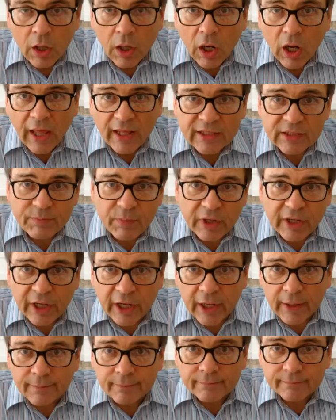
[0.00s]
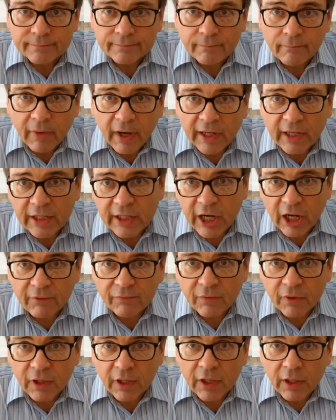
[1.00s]
Let's begin by
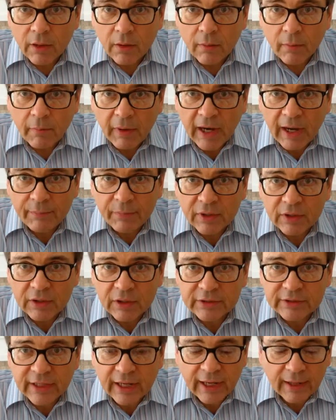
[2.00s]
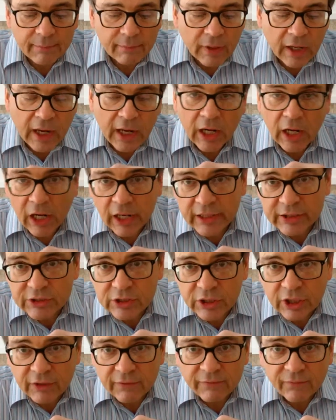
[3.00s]
carefully popping the top and
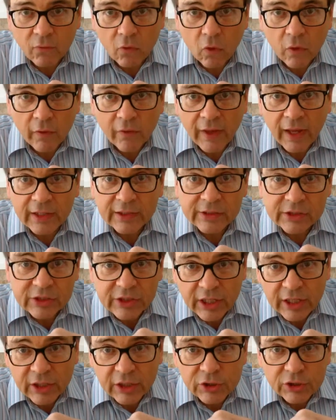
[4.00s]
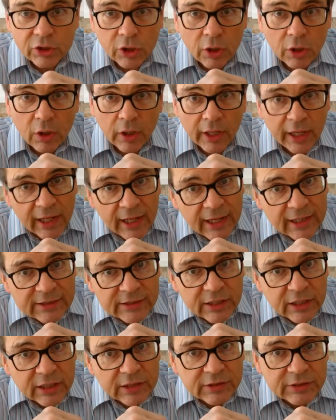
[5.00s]
listening for that signature
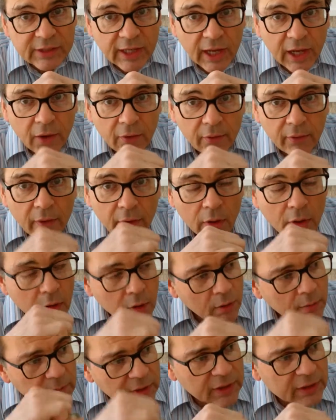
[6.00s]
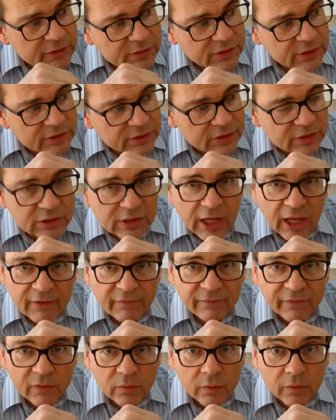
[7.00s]
hissing sound, because this is
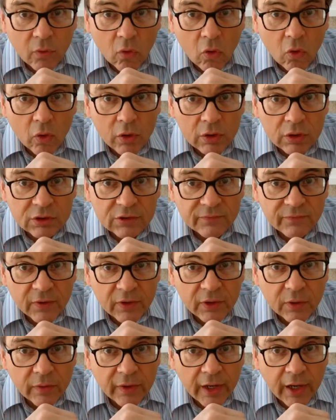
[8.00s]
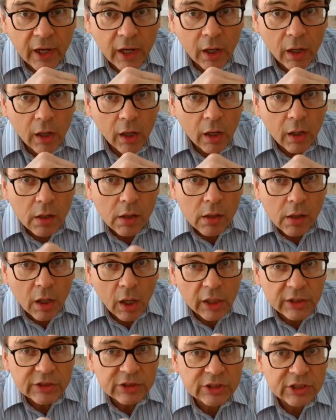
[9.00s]
not filled with oil, it's filled with air.
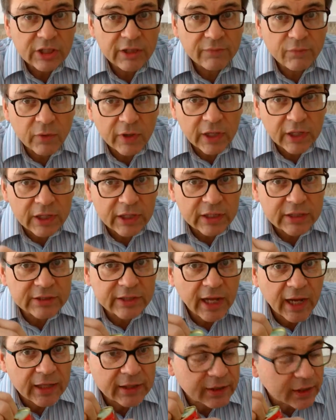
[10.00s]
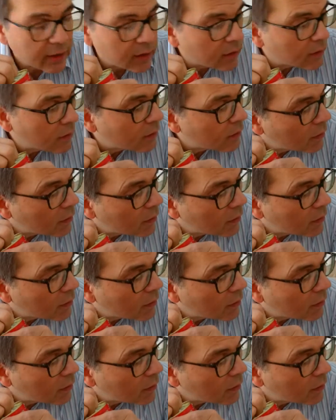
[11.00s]
Let's see if we can detect it.